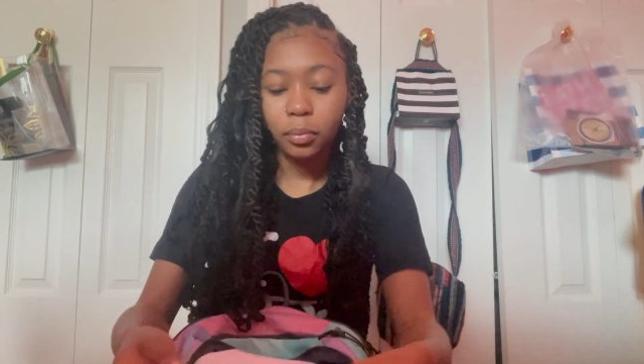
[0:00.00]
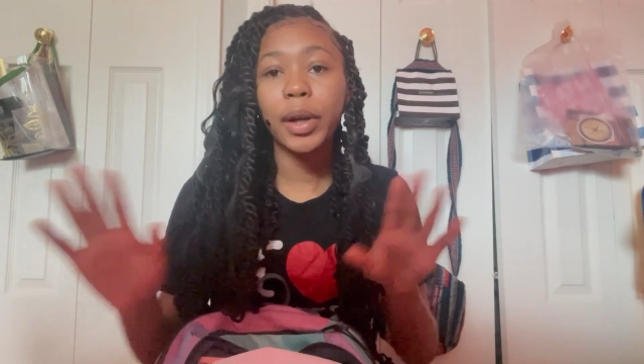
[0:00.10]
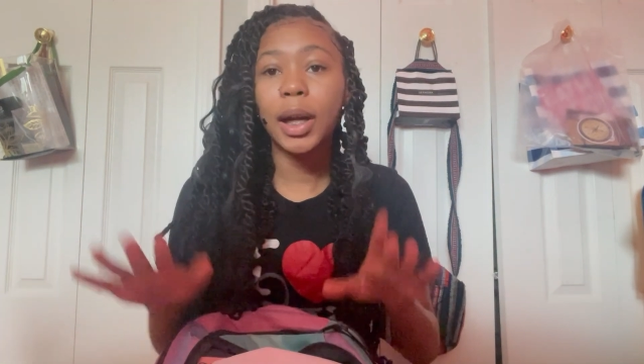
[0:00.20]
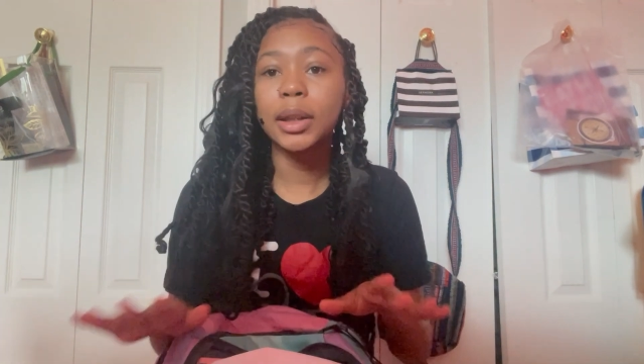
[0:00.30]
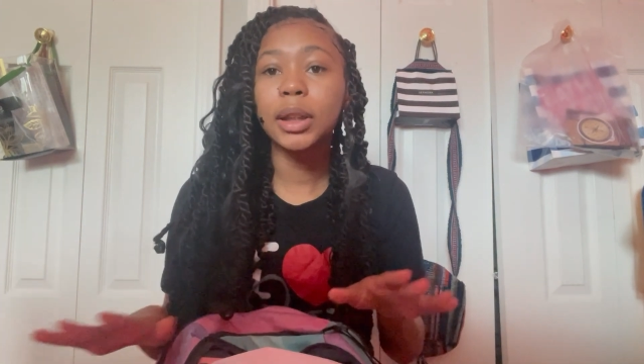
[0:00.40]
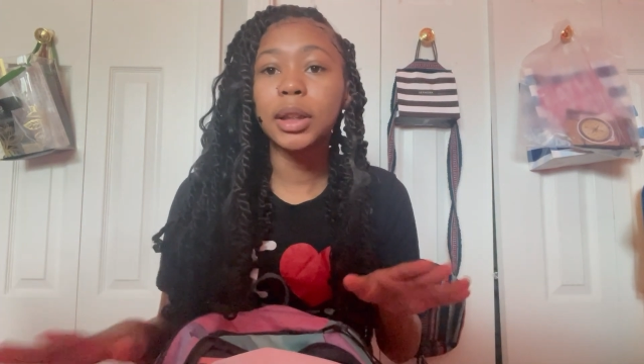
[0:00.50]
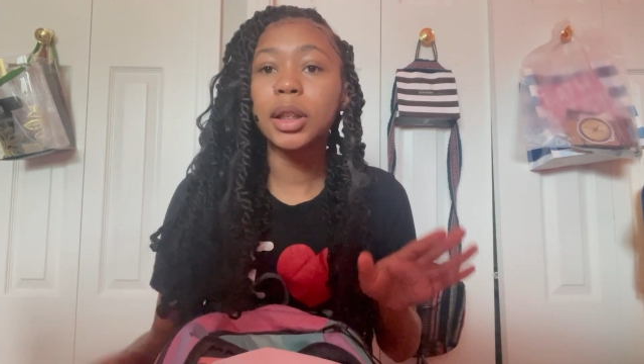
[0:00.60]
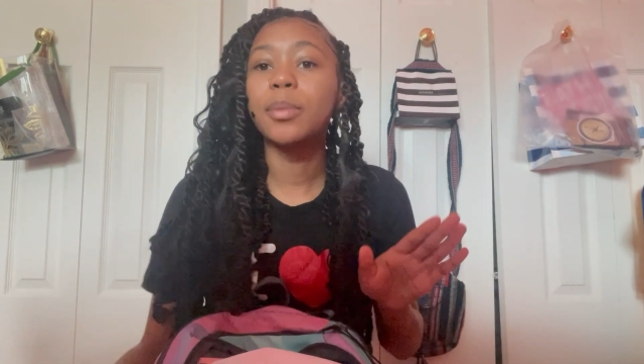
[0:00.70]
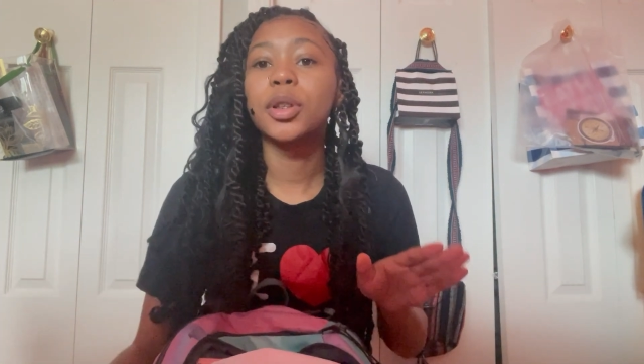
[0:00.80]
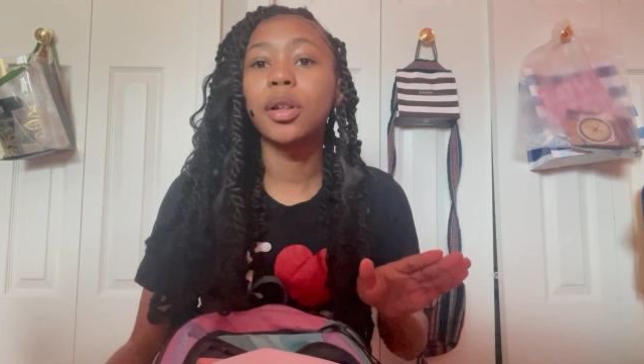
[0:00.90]
Context,
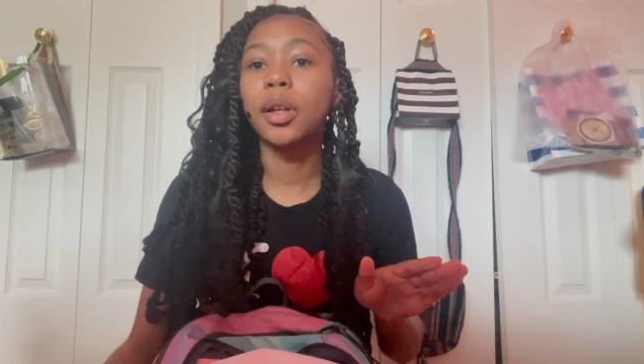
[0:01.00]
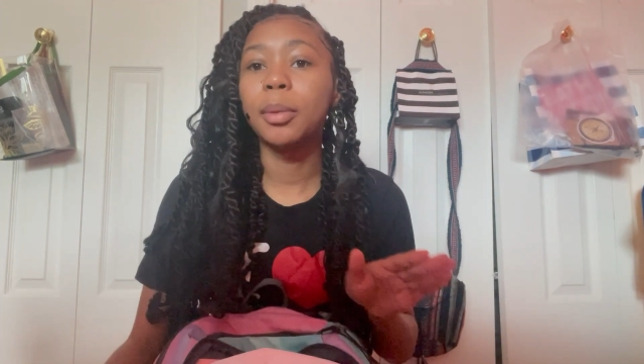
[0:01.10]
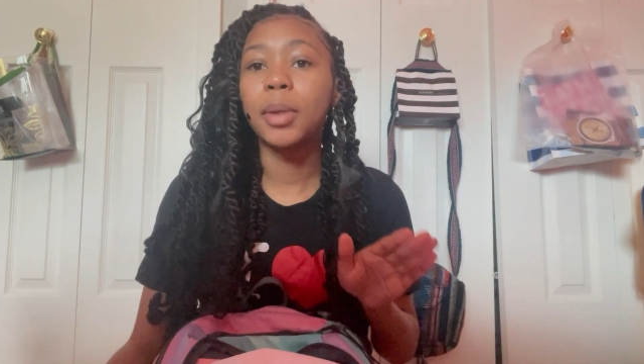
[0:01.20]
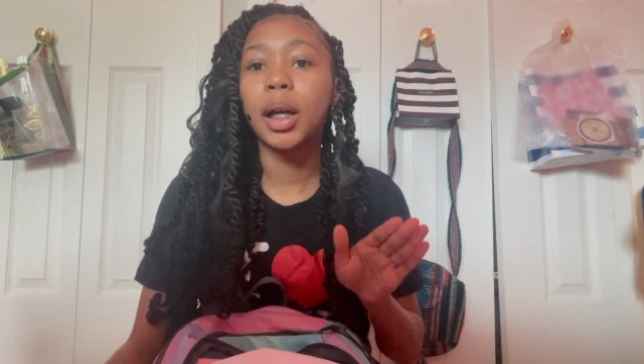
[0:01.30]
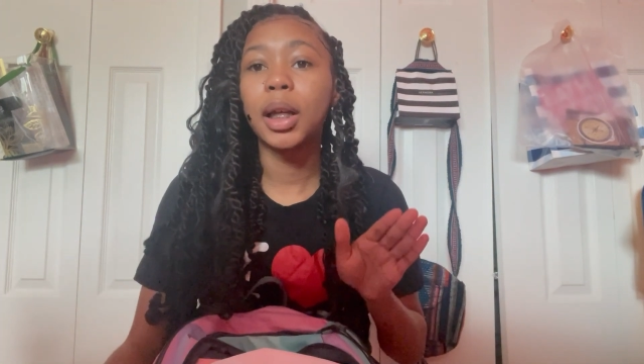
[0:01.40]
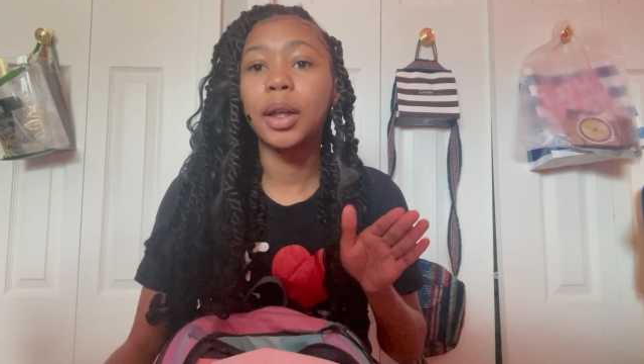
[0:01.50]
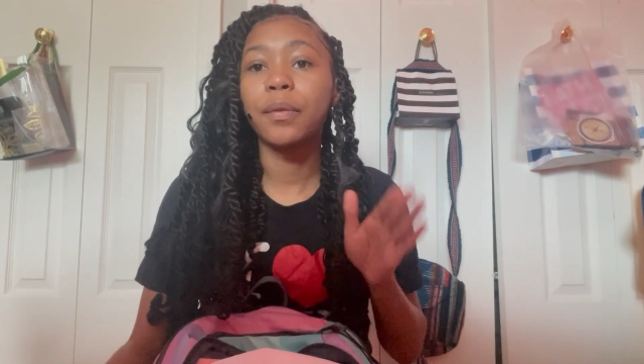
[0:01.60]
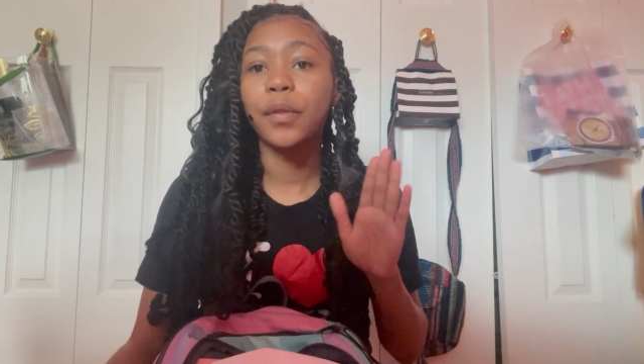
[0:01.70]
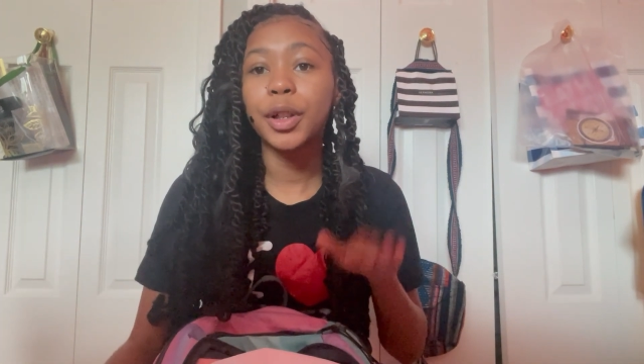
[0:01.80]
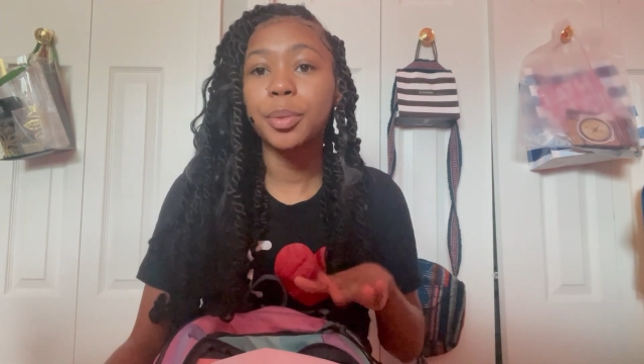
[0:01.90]
I'm starting my
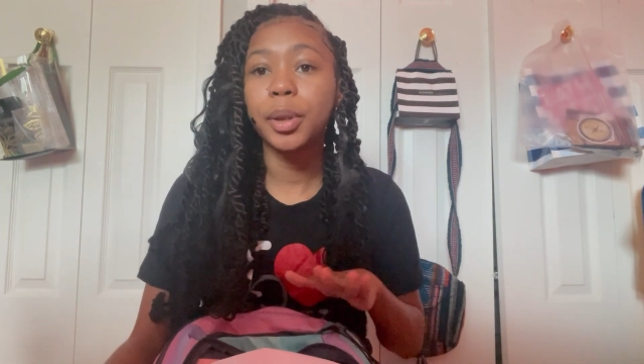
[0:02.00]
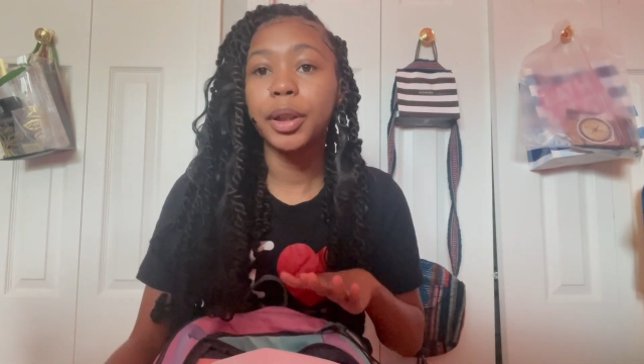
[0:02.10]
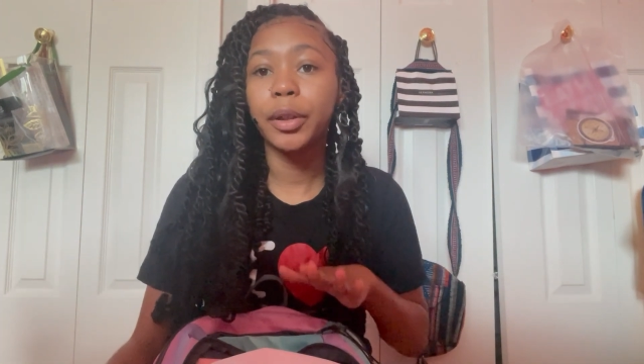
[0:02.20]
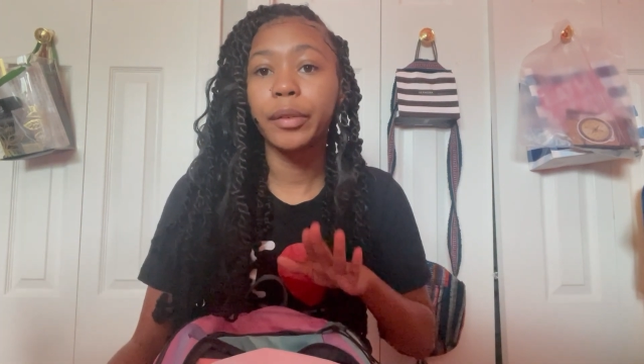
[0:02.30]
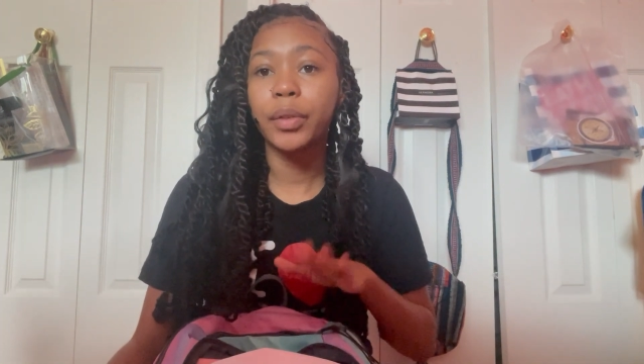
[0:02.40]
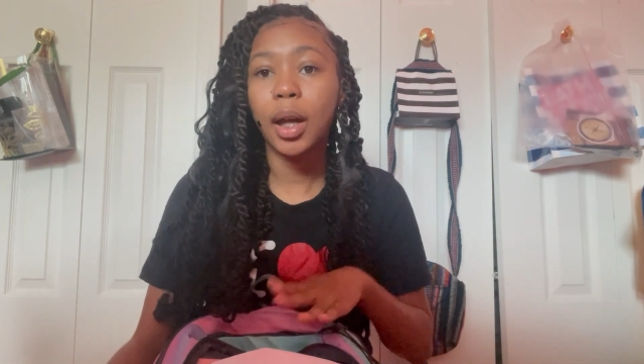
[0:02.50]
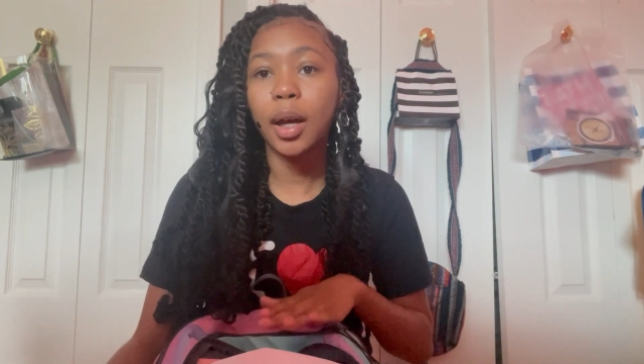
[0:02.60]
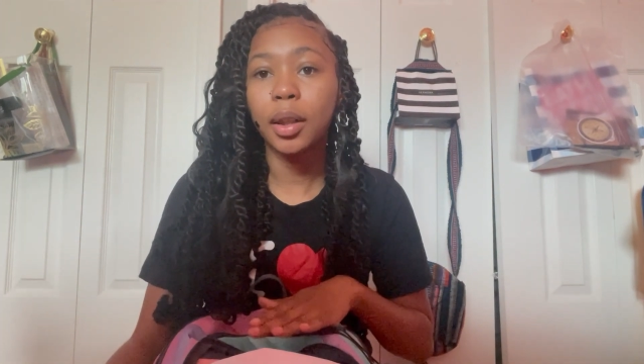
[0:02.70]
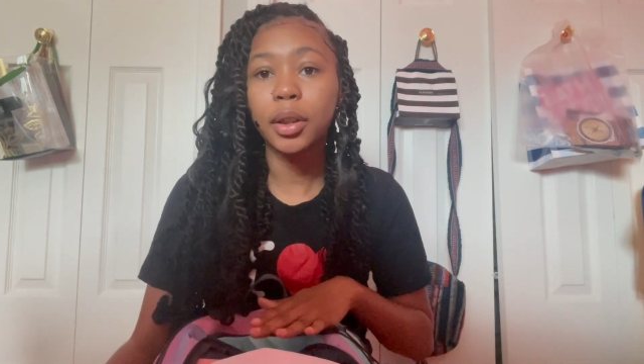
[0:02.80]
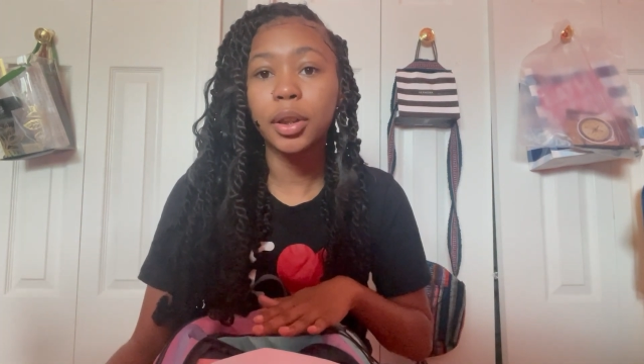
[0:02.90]
freshman year of
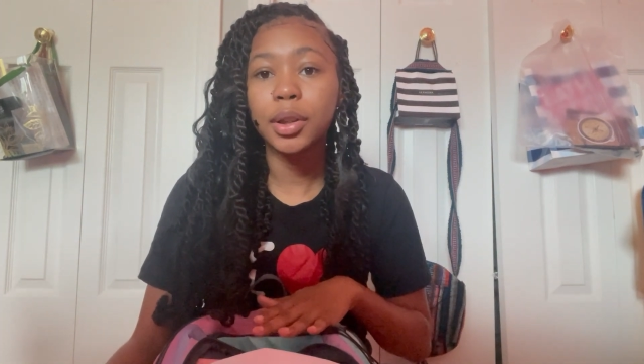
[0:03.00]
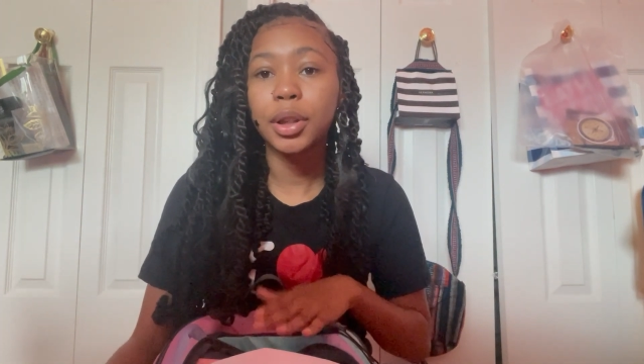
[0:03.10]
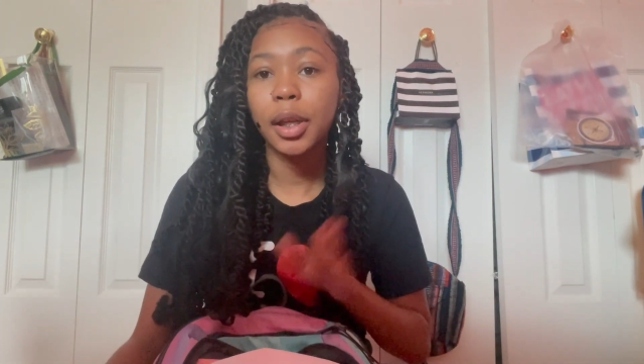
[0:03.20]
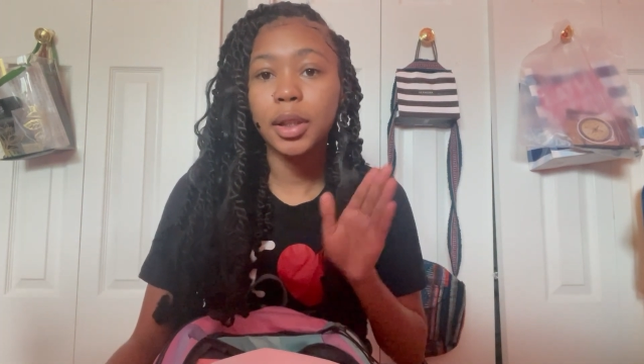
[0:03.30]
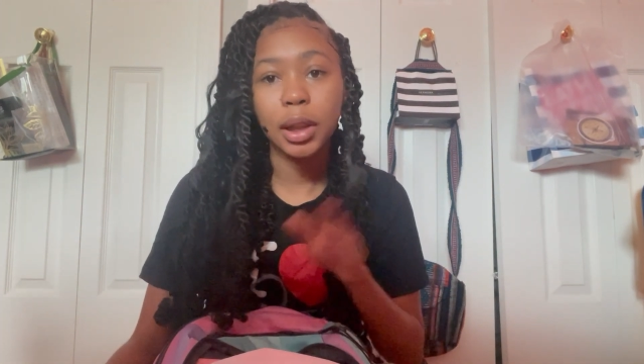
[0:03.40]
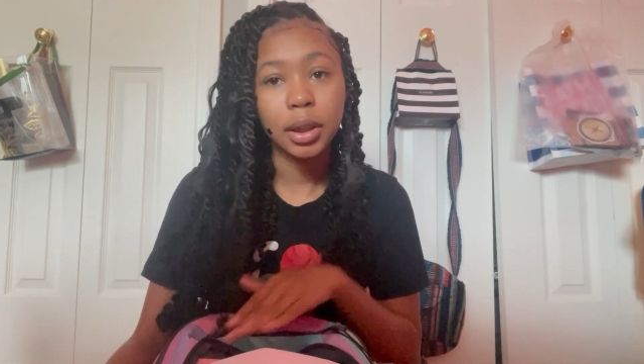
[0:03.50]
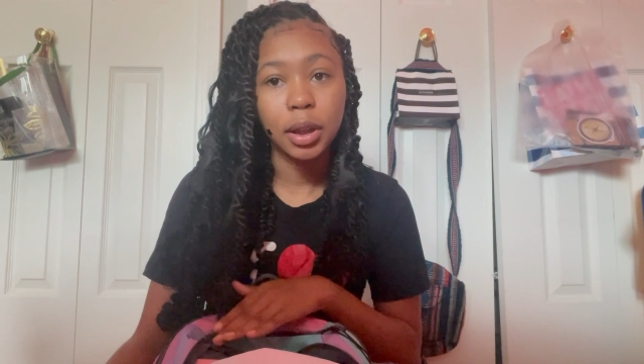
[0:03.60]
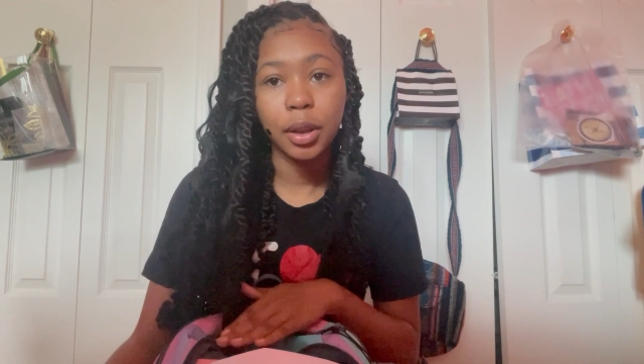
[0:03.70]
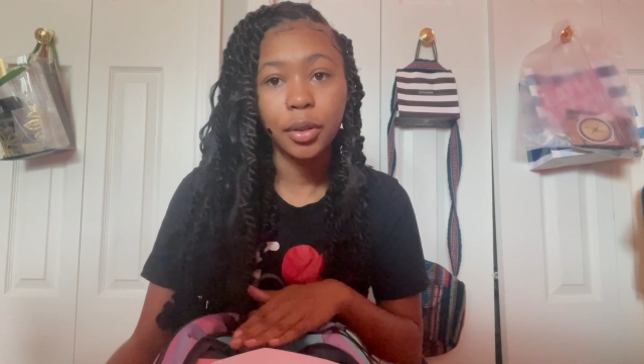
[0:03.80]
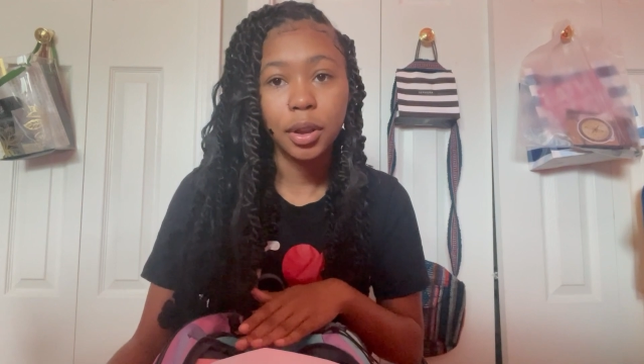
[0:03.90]
college at
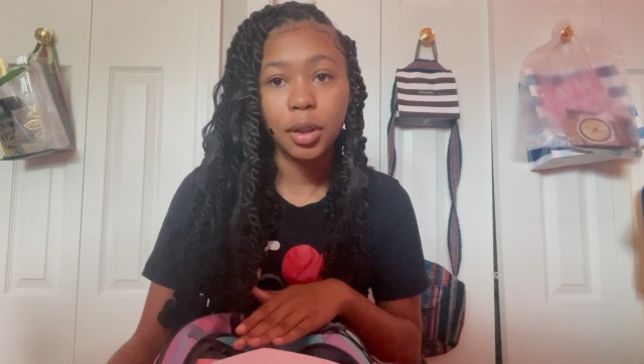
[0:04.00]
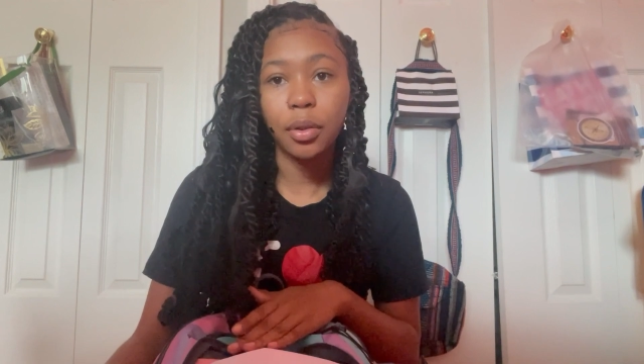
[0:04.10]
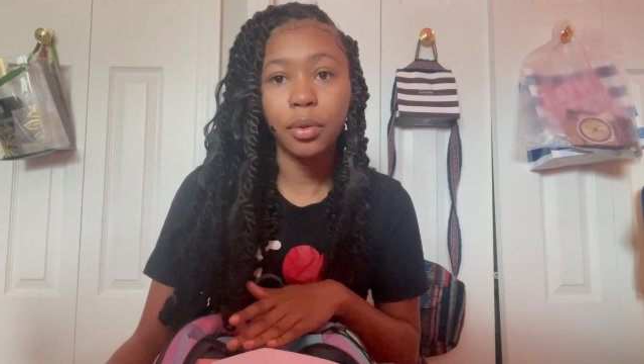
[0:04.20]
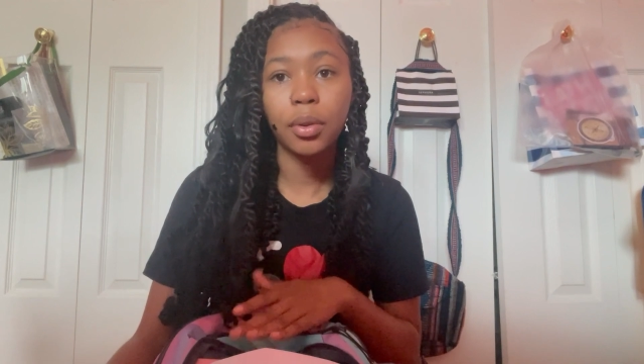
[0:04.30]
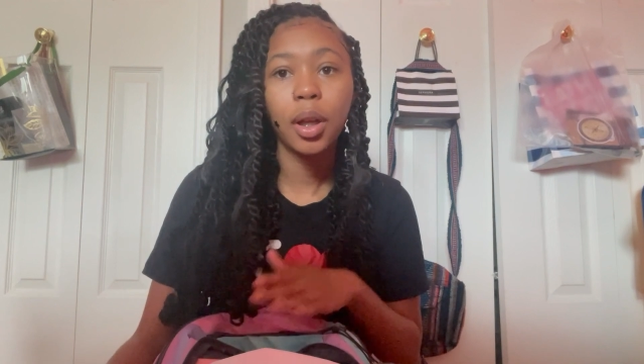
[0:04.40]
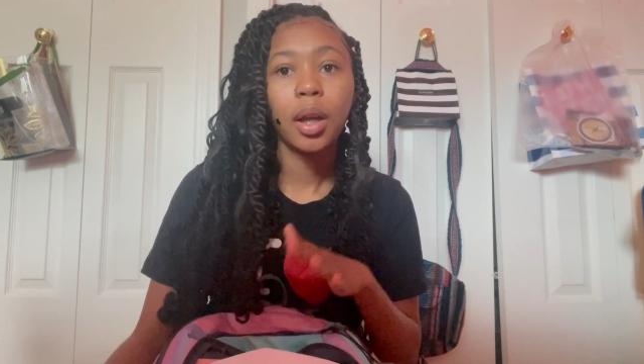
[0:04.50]
sixteen years old.